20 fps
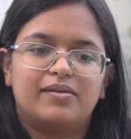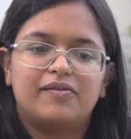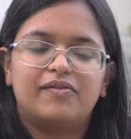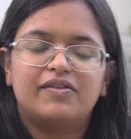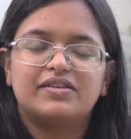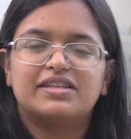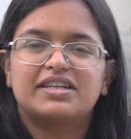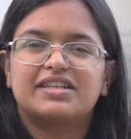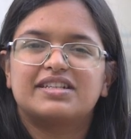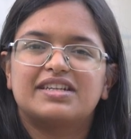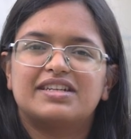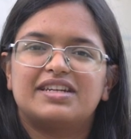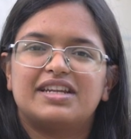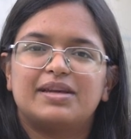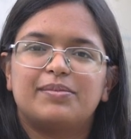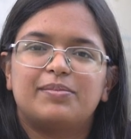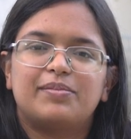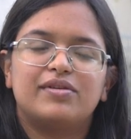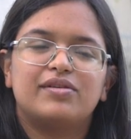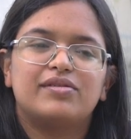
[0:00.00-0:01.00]
physics at
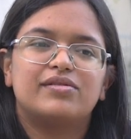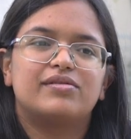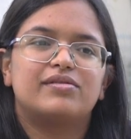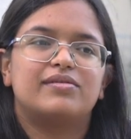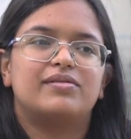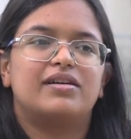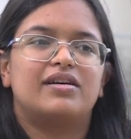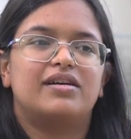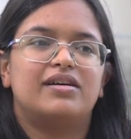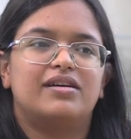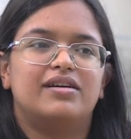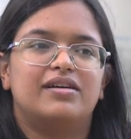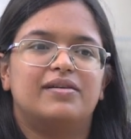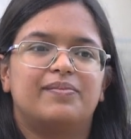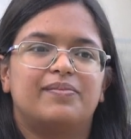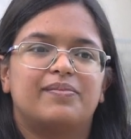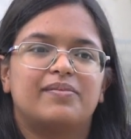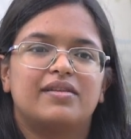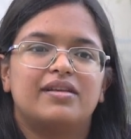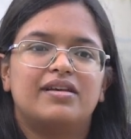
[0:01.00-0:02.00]
APU,
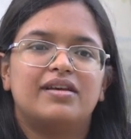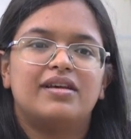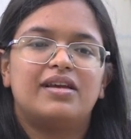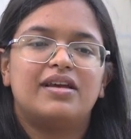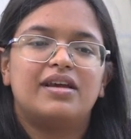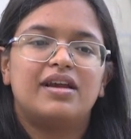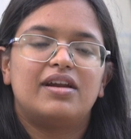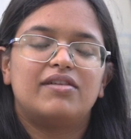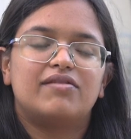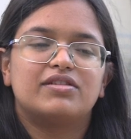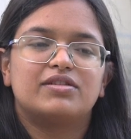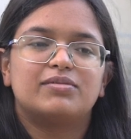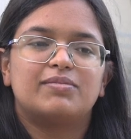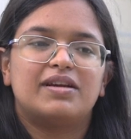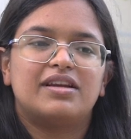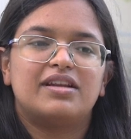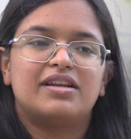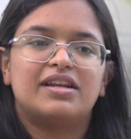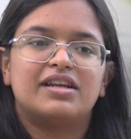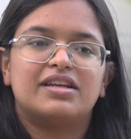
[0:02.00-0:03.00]
um, it was
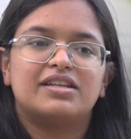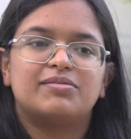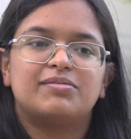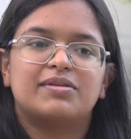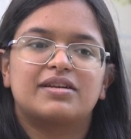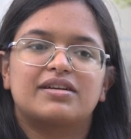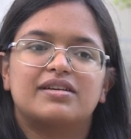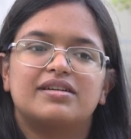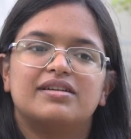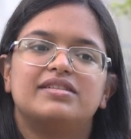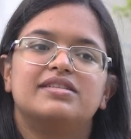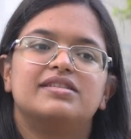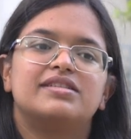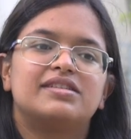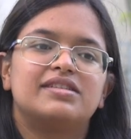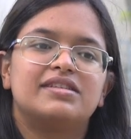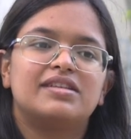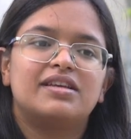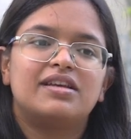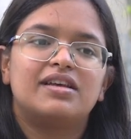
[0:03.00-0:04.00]
by and large
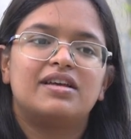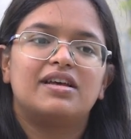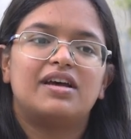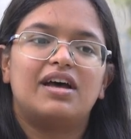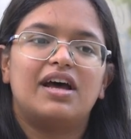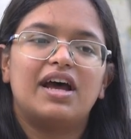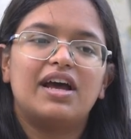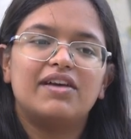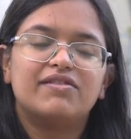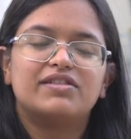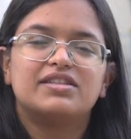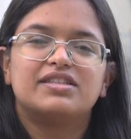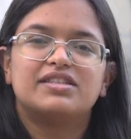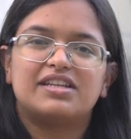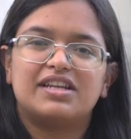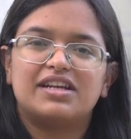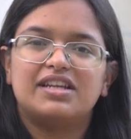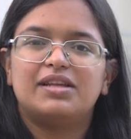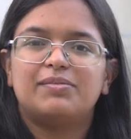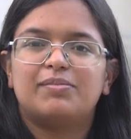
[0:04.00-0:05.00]
because I was
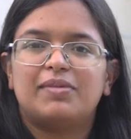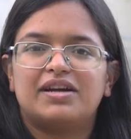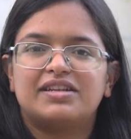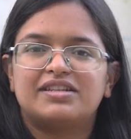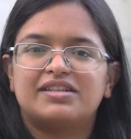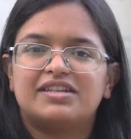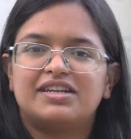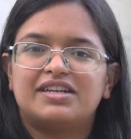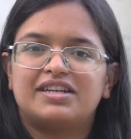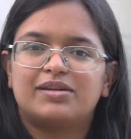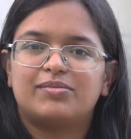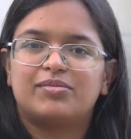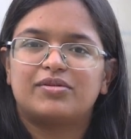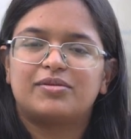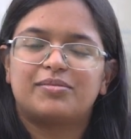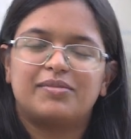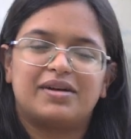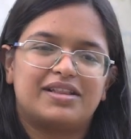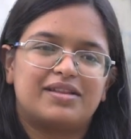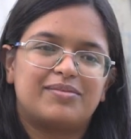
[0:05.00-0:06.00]
really passionate
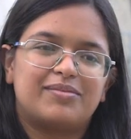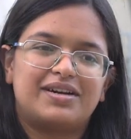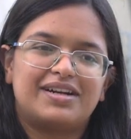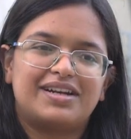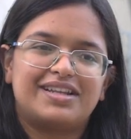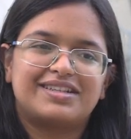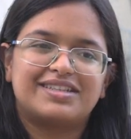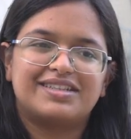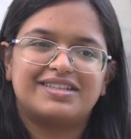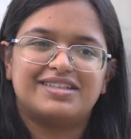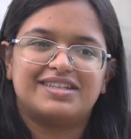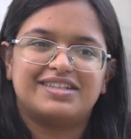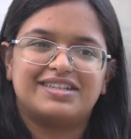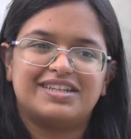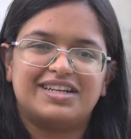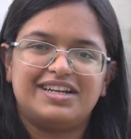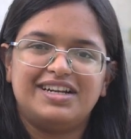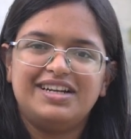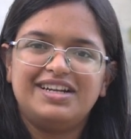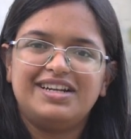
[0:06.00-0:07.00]
about mathematics as a
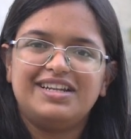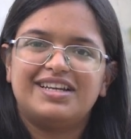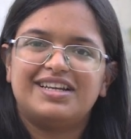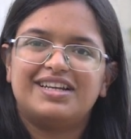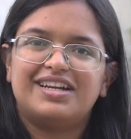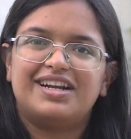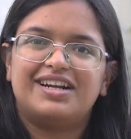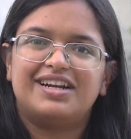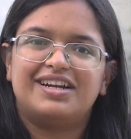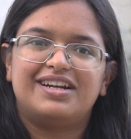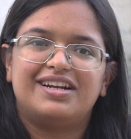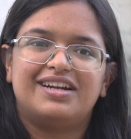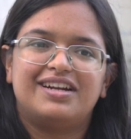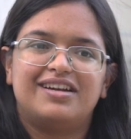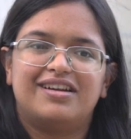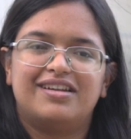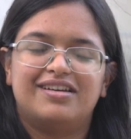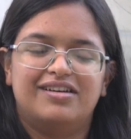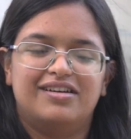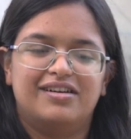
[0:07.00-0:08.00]
child,
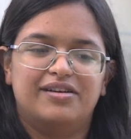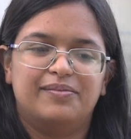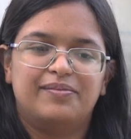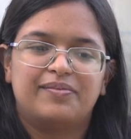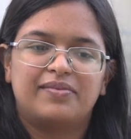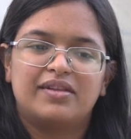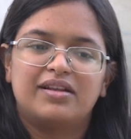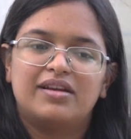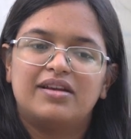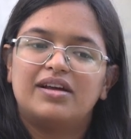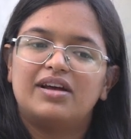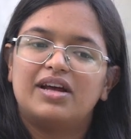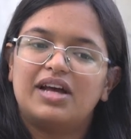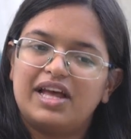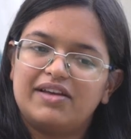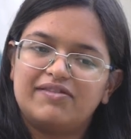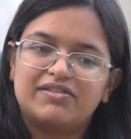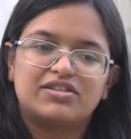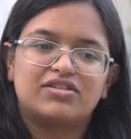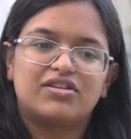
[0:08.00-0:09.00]
and uh,
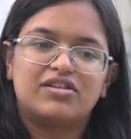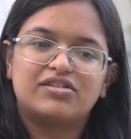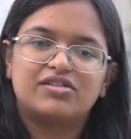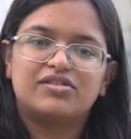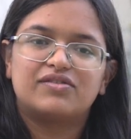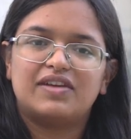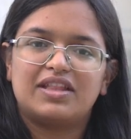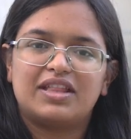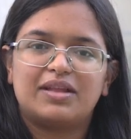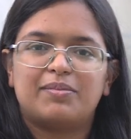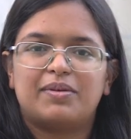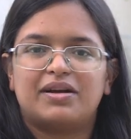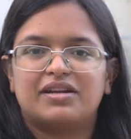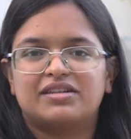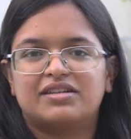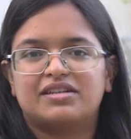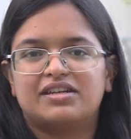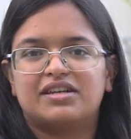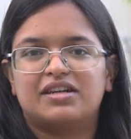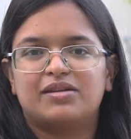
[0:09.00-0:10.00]
I was also very
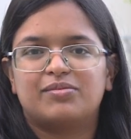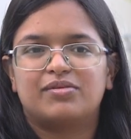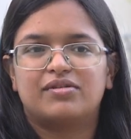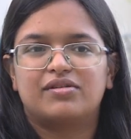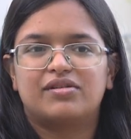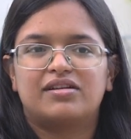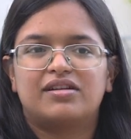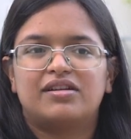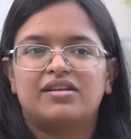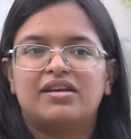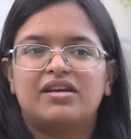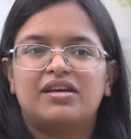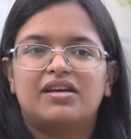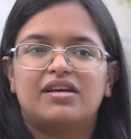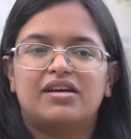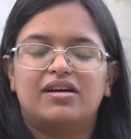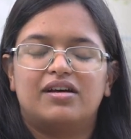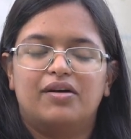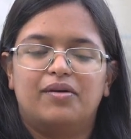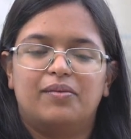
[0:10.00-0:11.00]
passionate about
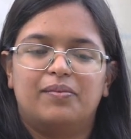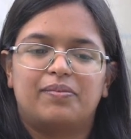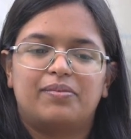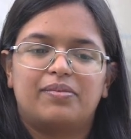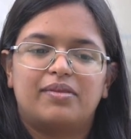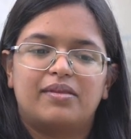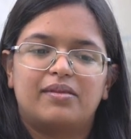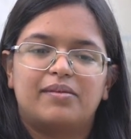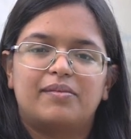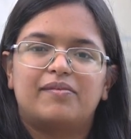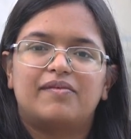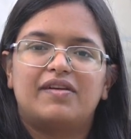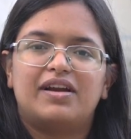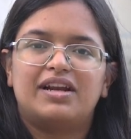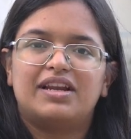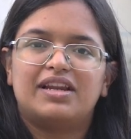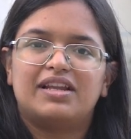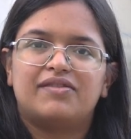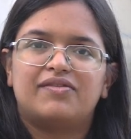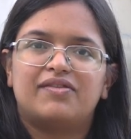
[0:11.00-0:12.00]
um,
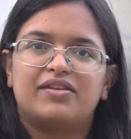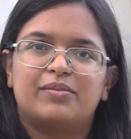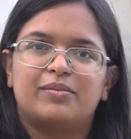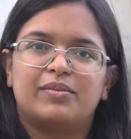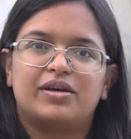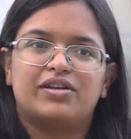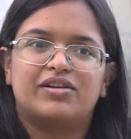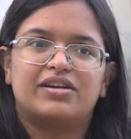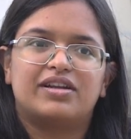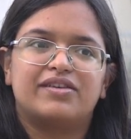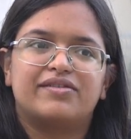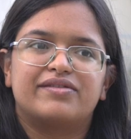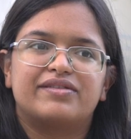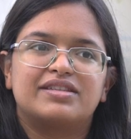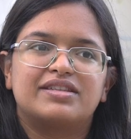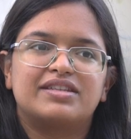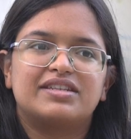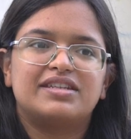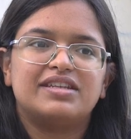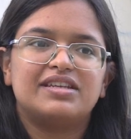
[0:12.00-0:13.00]
wildlife and
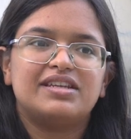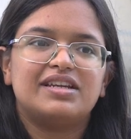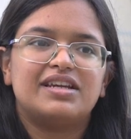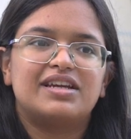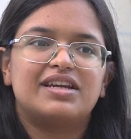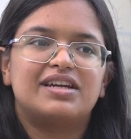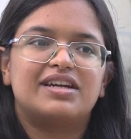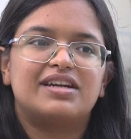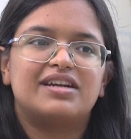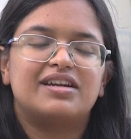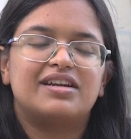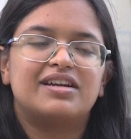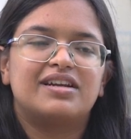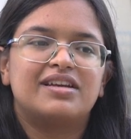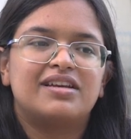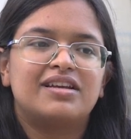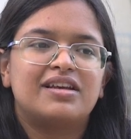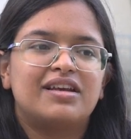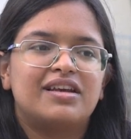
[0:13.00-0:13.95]
biodiversity. And